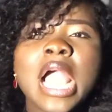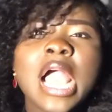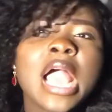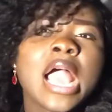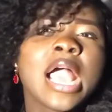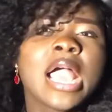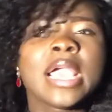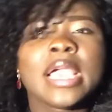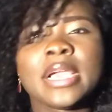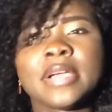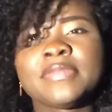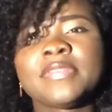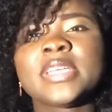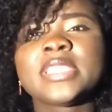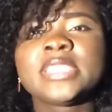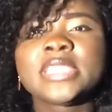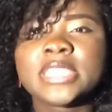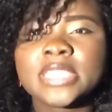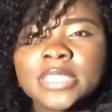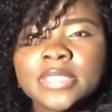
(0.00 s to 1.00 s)
I have
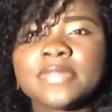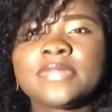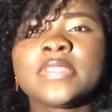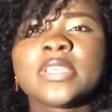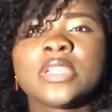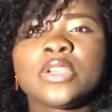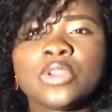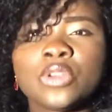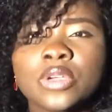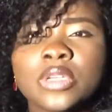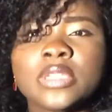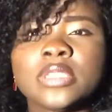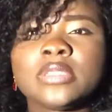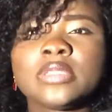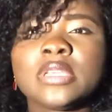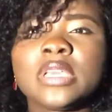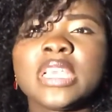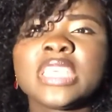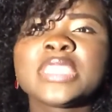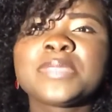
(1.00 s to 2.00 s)
achieved a lot,
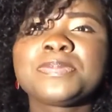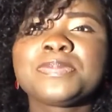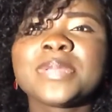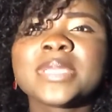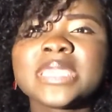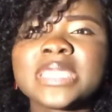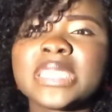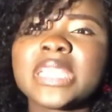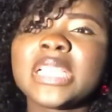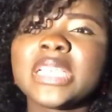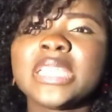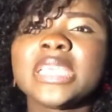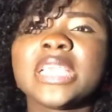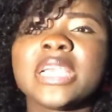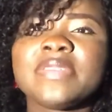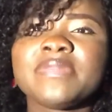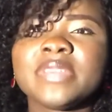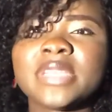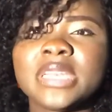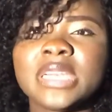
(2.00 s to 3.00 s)
especially
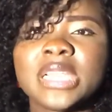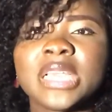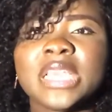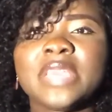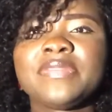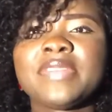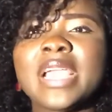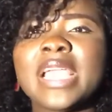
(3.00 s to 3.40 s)
having life. I